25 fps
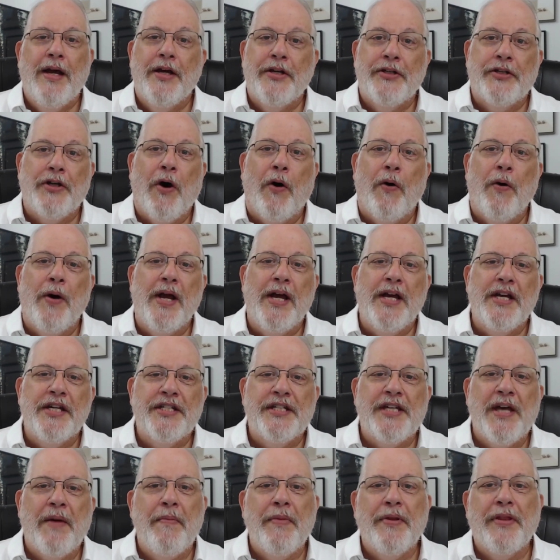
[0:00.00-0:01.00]
So here's
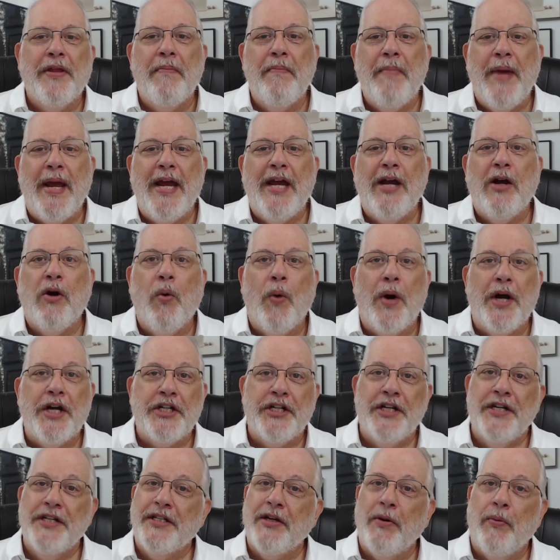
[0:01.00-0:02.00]
some of the main
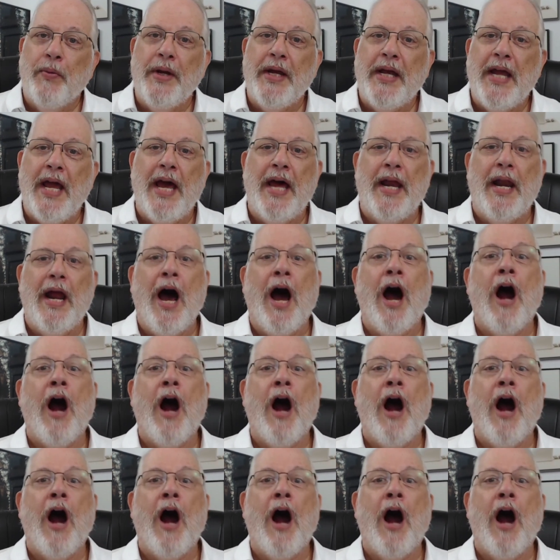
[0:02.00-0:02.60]
questions that we get.